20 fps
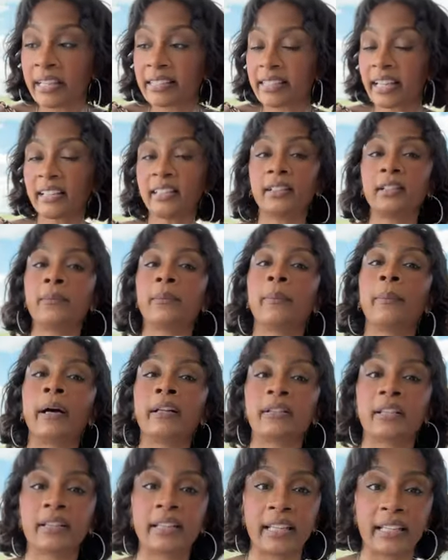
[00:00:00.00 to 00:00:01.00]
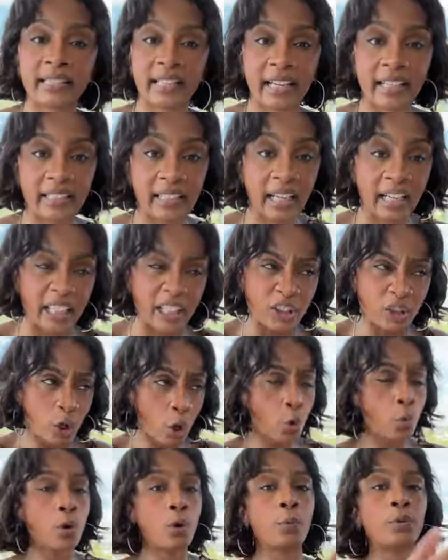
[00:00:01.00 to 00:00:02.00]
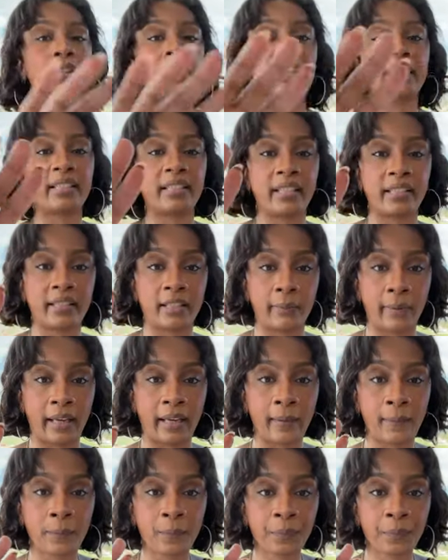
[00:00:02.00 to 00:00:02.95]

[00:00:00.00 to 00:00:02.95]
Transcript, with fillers: telling them about the things that he done, and no one would listen to me.